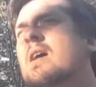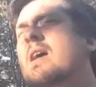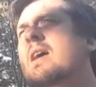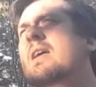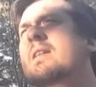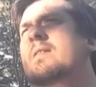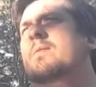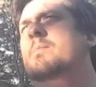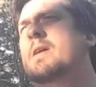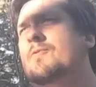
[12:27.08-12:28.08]
And
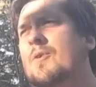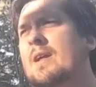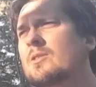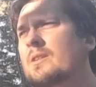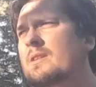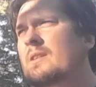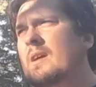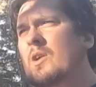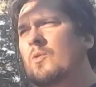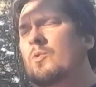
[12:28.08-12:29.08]
Ben Franklin
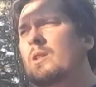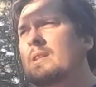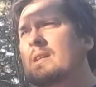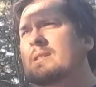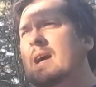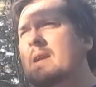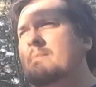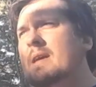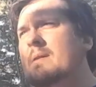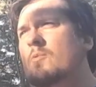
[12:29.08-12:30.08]
really does kind of
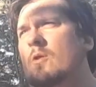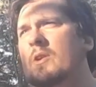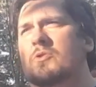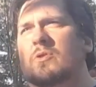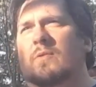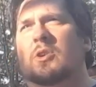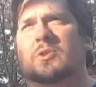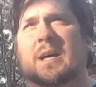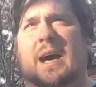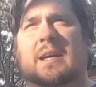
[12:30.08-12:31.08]
make it more of a
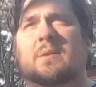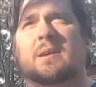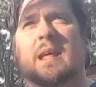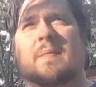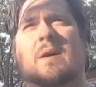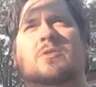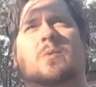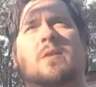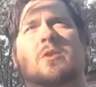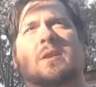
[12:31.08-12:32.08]
universal document. And that was
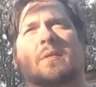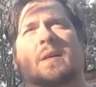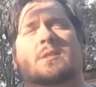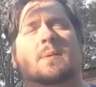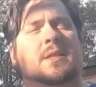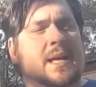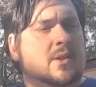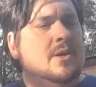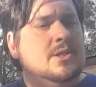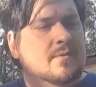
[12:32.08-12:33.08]
one of the unique things about the
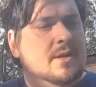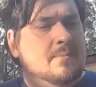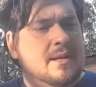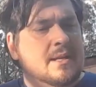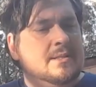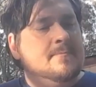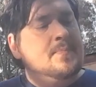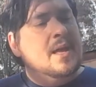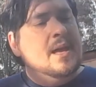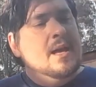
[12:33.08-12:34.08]
Declaration of Independence.
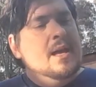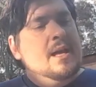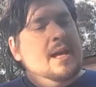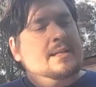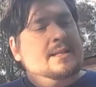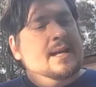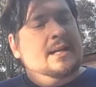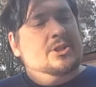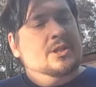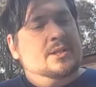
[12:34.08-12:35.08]
It's
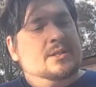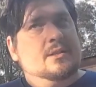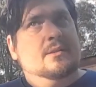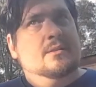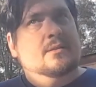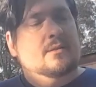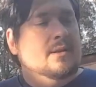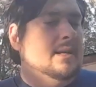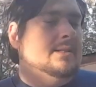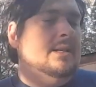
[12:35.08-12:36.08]
not just the
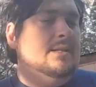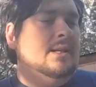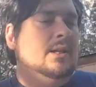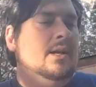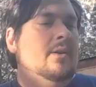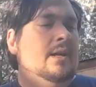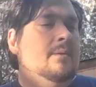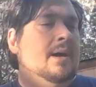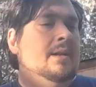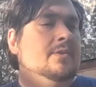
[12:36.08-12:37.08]
United States declaring
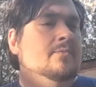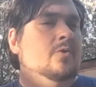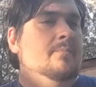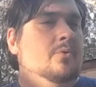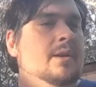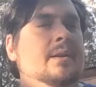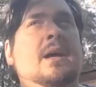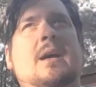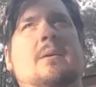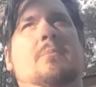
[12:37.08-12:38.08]
independence from Great Britain,
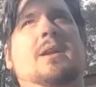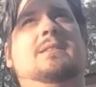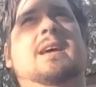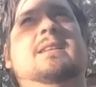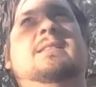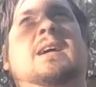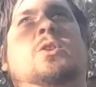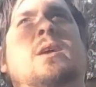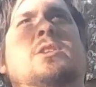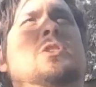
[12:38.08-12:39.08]
but it's a
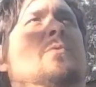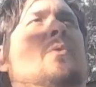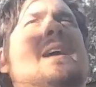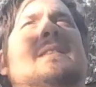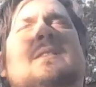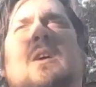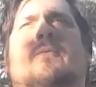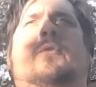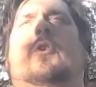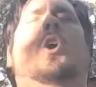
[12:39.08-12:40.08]
declaration of rights
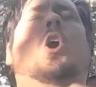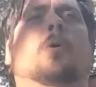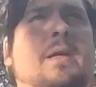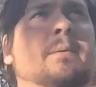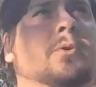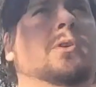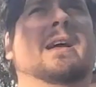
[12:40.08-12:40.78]
for all people.